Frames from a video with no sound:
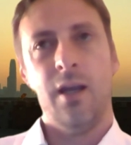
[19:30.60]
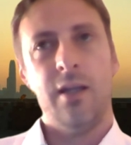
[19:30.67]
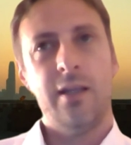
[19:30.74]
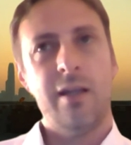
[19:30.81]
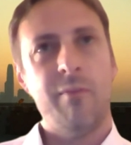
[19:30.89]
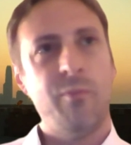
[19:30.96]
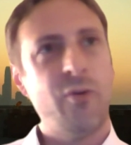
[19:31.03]

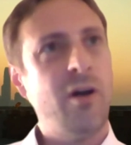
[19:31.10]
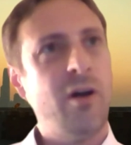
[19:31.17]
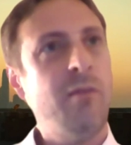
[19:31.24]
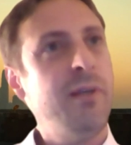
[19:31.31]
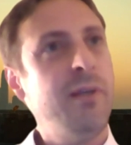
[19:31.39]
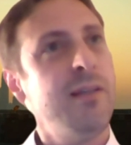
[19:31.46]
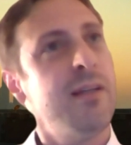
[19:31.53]
Then
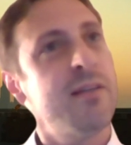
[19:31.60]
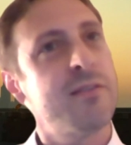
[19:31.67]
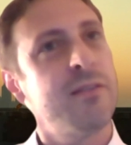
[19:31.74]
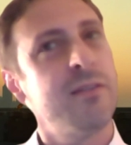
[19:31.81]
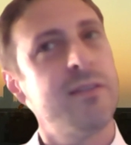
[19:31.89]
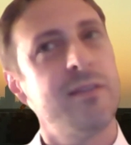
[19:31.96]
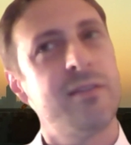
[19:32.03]
probably there's
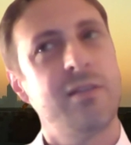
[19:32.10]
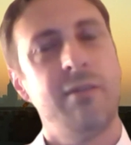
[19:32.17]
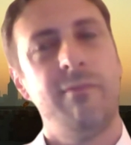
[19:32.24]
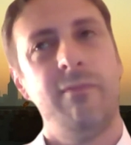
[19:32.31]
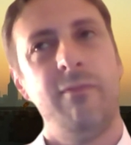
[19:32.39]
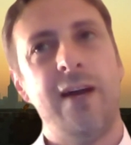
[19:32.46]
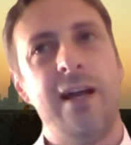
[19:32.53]
also
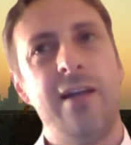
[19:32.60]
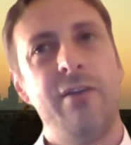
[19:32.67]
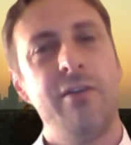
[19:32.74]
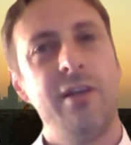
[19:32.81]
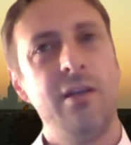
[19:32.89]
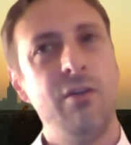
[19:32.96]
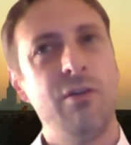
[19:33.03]
some value
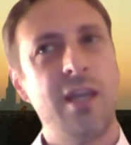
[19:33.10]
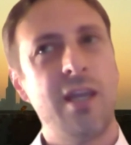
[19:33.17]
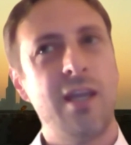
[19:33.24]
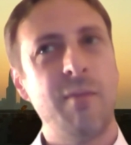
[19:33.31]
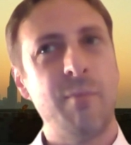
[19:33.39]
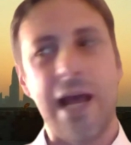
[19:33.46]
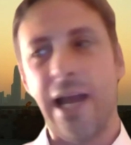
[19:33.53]
in
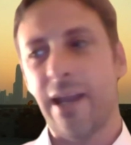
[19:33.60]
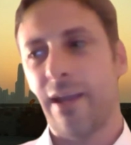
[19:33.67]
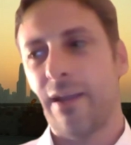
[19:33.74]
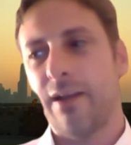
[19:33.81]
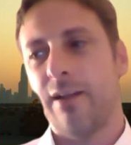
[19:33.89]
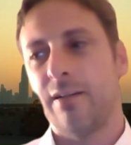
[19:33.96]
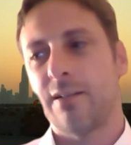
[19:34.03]
looking back
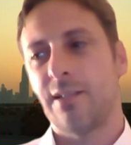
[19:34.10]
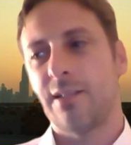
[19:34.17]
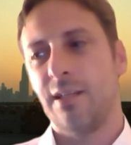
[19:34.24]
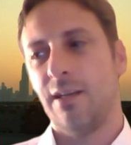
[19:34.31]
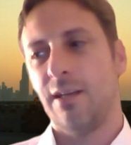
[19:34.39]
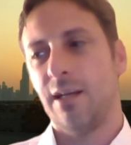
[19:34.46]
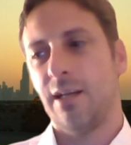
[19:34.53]
and
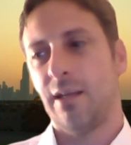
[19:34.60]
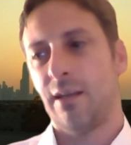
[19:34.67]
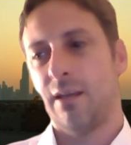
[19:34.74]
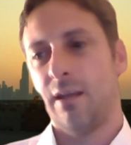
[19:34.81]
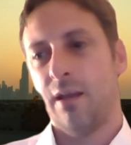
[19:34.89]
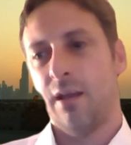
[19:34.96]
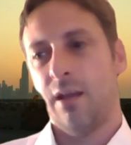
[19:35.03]
see like,
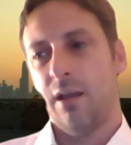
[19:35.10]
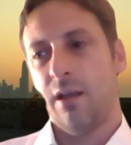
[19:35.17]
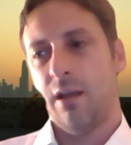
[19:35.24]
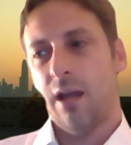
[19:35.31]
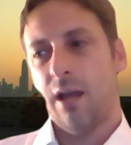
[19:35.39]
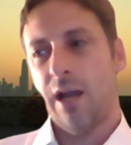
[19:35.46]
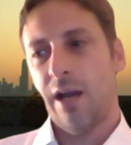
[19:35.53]

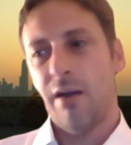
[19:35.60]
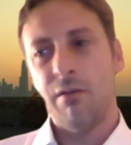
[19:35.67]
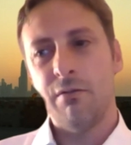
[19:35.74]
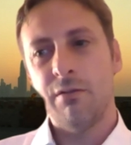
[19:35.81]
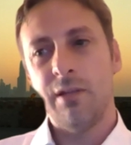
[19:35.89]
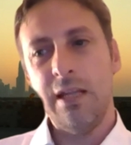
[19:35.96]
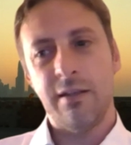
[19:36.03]

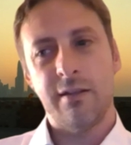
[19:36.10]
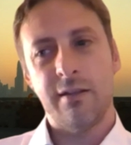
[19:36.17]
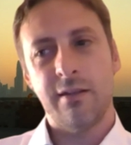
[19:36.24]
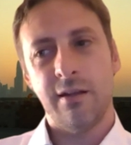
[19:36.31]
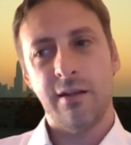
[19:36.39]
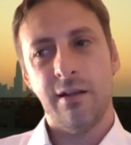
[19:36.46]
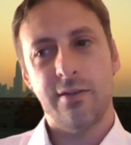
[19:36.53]
how did
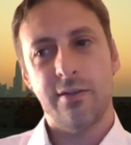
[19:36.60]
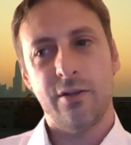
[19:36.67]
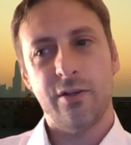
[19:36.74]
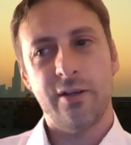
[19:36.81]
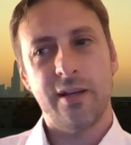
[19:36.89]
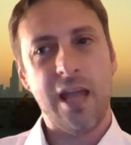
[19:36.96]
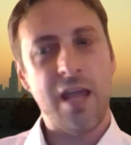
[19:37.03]
the
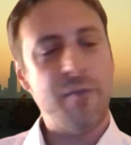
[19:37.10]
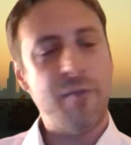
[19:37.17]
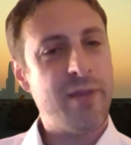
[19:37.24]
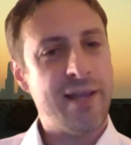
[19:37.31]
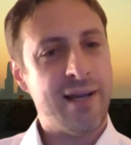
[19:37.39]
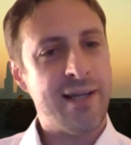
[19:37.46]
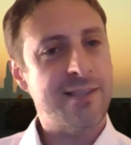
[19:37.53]
certain
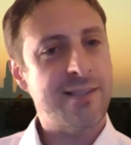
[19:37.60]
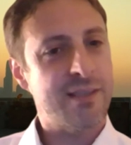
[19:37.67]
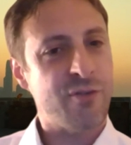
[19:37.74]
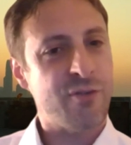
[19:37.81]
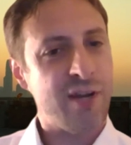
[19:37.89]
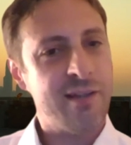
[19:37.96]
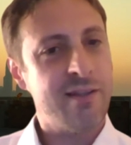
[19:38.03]
KPIs
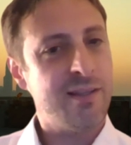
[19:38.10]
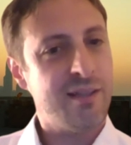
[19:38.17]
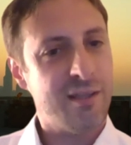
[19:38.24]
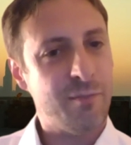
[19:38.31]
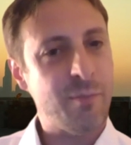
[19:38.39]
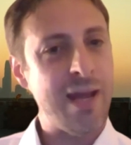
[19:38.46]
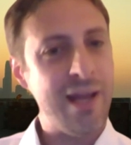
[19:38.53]
trend in
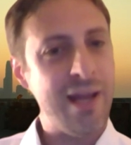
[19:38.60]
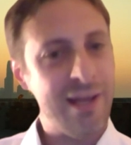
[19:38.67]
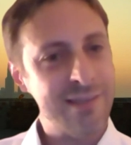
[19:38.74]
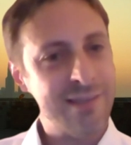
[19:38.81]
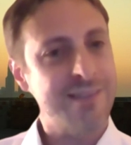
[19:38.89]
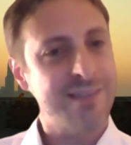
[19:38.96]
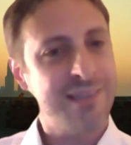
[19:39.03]
the
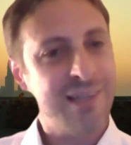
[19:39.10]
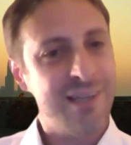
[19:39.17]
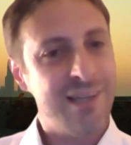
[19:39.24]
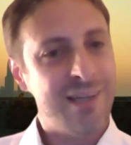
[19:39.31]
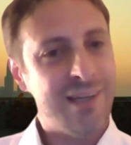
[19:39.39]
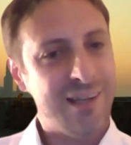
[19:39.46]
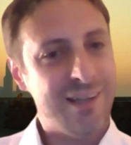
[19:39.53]
past,
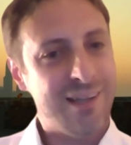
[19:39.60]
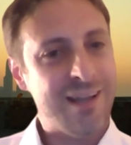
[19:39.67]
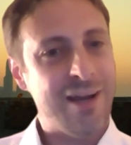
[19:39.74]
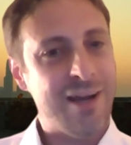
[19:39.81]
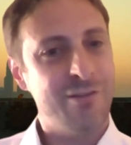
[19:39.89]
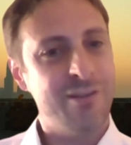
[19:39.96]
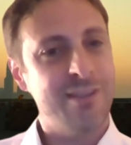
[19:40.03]
and
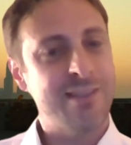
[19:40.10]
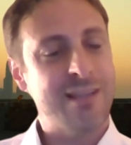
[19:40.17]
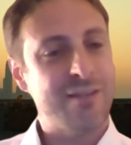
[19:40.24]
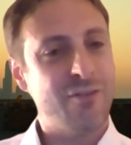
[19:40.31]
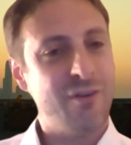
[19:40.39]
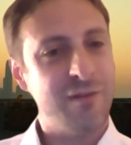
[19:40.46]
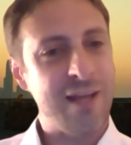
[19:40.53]
how does that
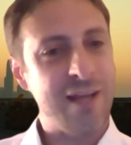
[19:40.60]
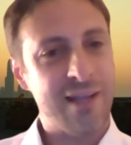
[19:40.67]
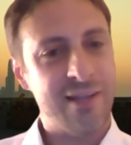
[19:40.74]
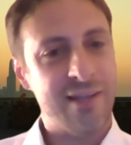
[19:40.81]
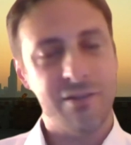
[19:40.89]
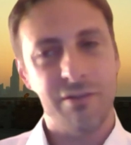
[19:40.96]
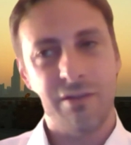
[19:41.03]

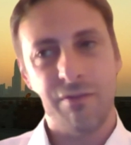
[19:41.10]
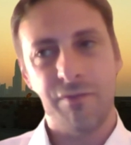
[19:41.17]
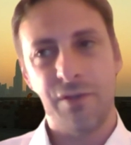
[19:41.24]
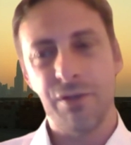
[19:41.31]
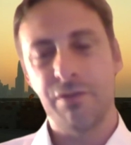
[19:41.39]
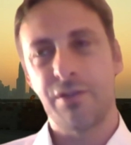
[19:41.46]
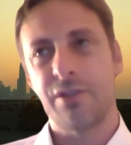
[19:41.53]
reflect into the
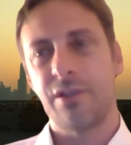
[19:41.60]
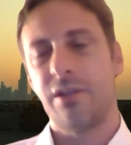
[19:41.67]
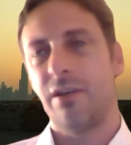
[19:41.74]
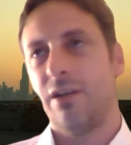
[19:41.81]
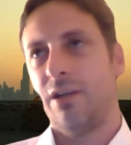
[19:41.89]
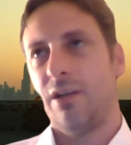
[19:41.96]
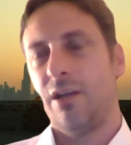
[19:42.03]
future?
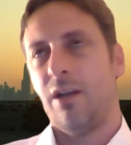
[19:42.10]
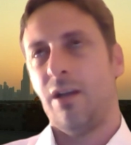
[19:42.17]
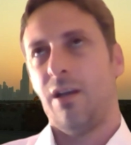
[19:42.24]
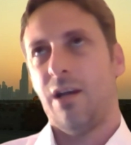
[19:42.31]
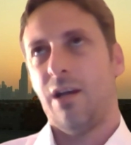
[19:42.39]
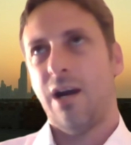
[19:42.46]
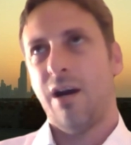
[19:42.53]

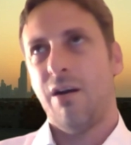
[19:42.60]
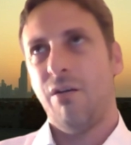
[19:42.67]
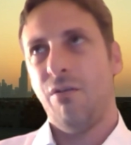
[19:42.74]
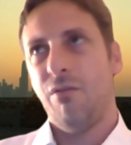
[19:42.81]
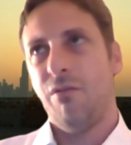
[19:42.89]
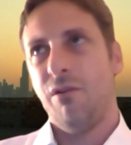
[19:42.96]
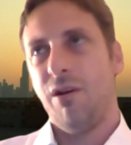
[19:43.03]

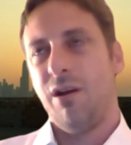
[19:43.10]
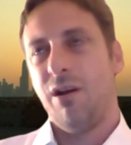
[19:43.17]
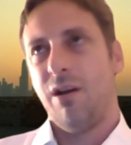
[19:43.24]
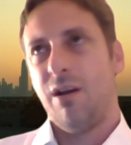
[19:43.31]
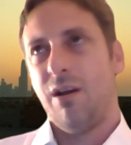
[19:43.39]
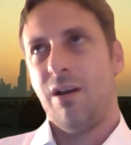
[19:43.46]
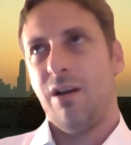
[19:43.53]
How
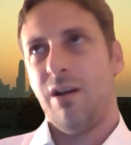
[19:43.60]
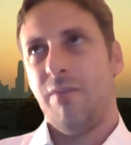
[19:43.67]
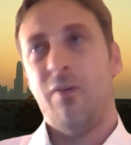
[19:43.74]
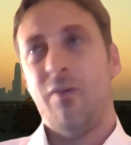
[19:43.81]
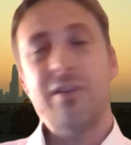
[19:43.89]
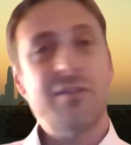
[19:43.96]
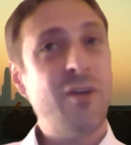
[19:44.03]

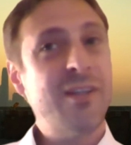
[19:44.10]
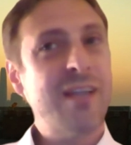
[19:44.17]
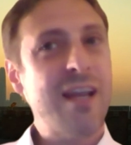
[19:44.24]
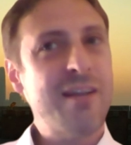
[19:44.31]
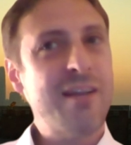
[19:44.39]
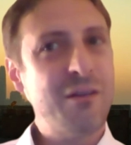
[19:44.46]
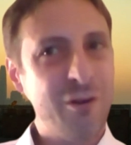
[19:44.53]
what
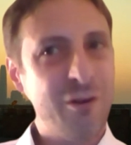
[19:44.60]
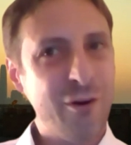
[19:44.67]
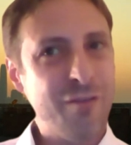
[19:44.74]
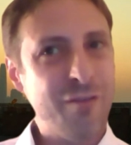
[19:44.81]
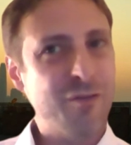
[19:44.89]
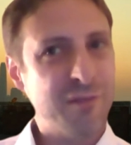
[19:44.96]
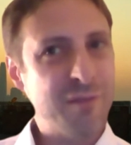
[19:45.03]
can you
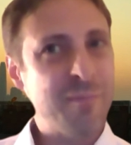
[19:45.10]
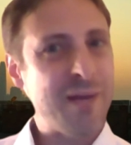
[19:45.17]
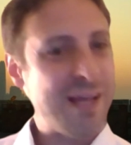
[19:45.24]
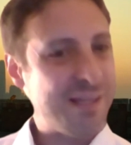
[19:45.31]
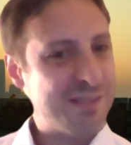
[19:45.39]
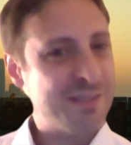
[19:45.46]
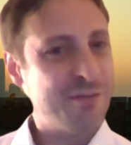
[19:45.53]
learn from the
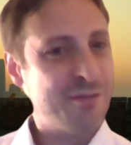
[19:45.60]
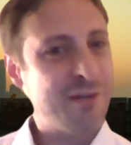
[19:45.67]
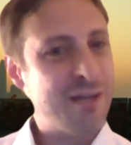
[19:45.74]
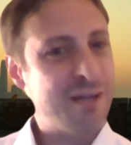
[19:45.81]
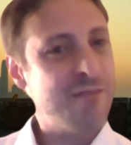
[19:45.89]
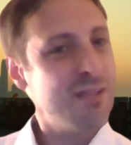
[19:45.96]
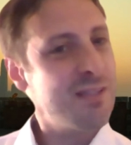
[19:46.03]
past too,
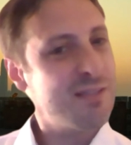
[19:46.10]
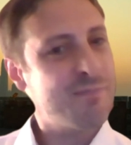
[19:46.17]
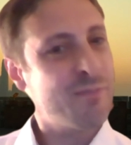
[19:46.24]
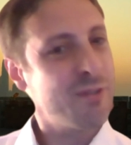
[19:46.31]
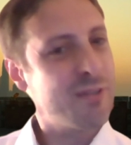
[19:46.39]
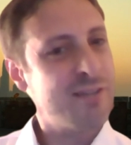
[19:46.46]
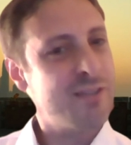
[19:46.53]
right? What is
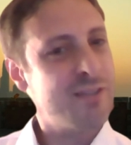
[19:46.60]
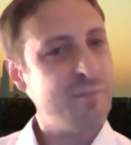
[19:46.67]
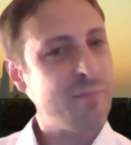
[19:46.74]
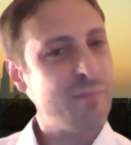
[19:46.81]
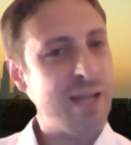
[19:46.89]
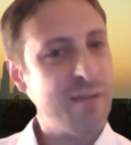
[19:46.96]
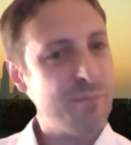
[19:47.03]
potentially
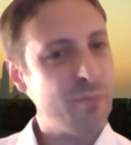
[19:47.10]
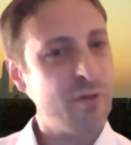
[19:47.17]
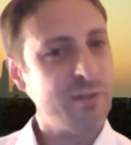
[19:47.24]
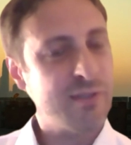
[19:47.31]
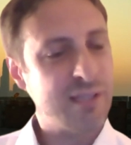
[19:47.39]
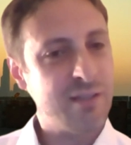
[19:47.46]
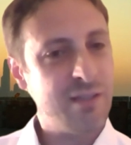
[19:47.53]
pain
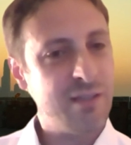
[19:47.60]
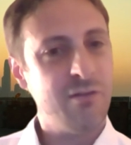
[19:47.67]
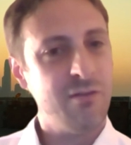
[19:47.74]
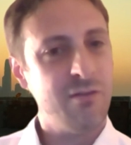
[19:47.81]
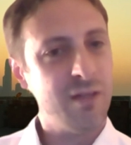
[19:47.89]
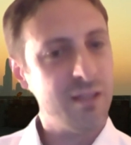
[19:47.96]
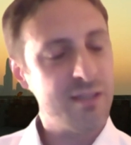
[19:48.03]
point that
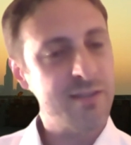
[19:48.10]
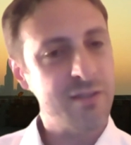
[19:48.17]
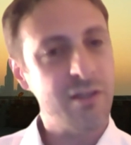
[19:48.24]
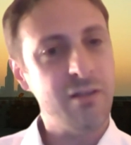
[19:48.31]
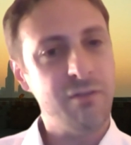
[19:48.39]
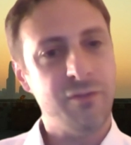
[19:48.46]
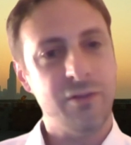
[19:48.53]
you want to
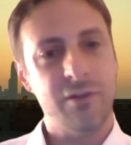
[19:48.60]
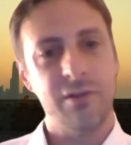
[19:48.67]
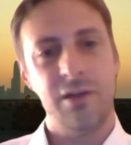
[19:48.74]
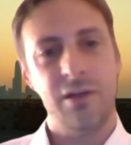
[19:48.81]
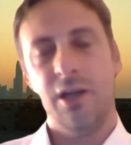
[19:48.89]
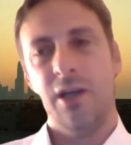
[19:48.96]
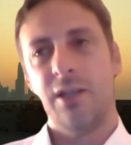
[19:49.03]
solve
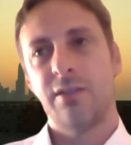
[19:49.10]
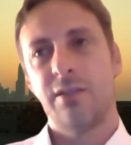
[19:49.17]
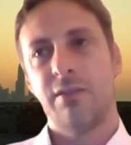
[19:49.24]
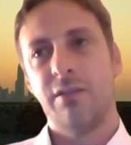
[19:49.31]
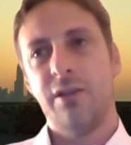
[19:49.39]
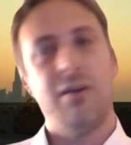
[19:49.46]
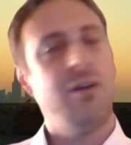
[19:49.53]
for?
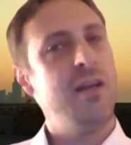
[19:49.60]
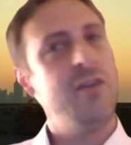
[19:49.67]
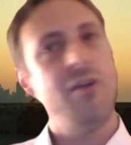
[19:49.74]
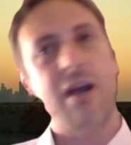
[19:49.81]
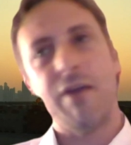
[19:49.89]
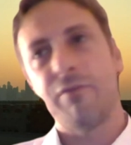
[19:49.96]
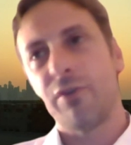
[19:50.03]
So yeah, you
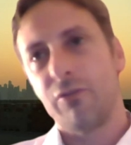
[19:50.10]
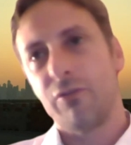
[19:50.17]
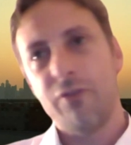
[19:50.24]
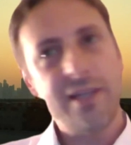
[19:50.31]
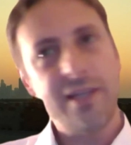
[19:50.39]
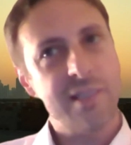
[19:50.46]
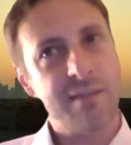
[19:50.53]
have your
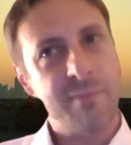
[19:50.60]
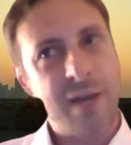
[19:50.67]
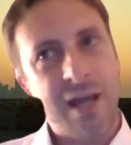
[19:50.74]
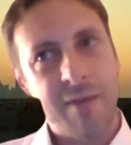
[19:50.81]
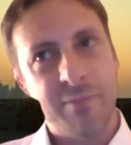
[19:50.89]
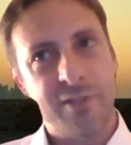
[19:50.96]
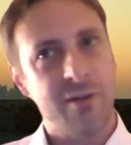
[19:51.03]
risk
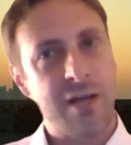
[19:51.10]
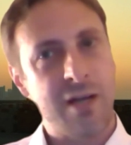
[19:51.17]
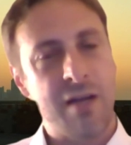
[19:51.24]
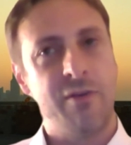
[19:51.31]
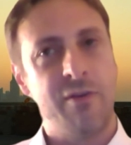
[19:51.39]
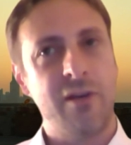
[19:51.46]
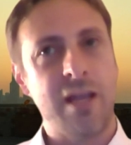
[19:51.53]
maps, you
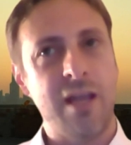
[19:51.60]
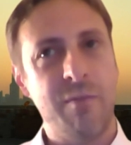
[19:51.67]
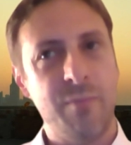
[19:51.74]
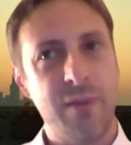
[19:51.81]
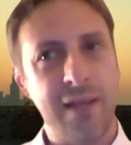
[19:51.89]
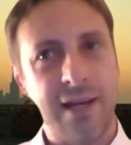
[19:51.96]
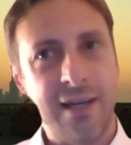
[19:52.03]
have your
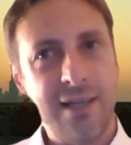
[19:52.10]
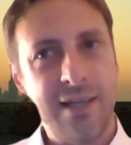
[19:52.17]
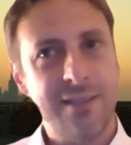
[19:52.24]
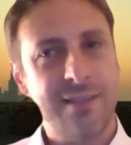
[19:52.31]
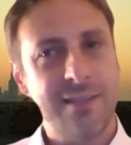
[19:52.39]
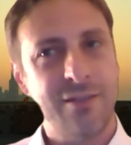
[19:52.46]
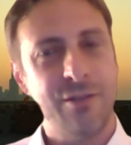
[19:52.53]
KPIs.
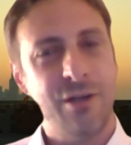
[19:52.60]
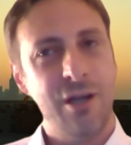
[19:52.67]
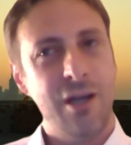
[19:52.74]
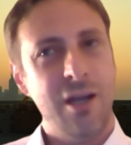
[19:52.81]
So